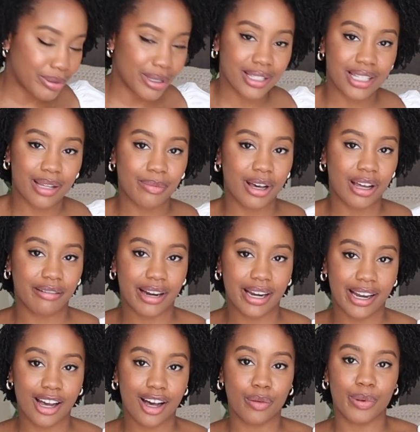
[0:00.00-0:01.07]
put some on right
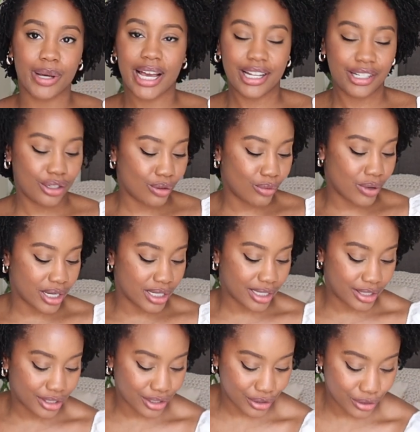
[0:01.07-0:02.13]
now, but I don't want
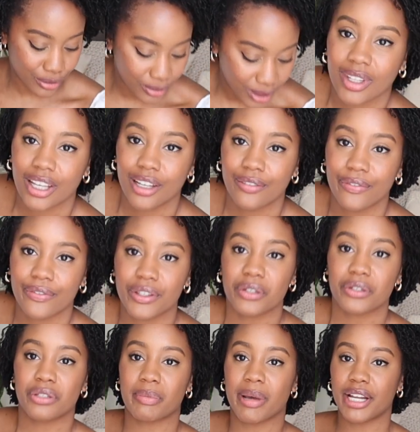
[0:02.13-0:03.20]
to
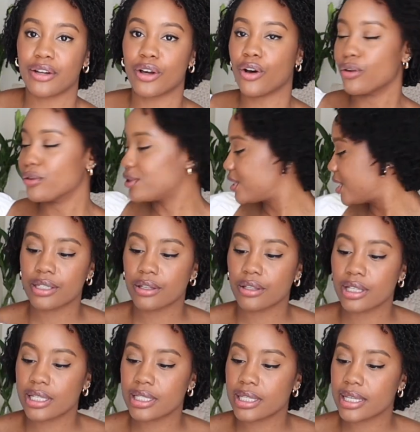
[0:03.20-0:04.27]
confuse my nose. So
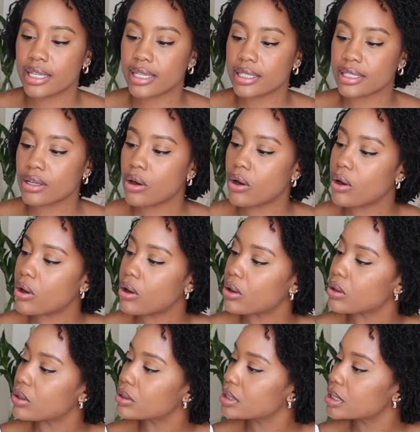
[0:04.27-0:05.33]
this is
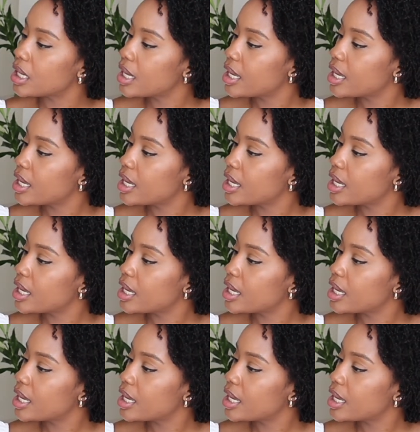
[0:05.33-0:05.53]
called,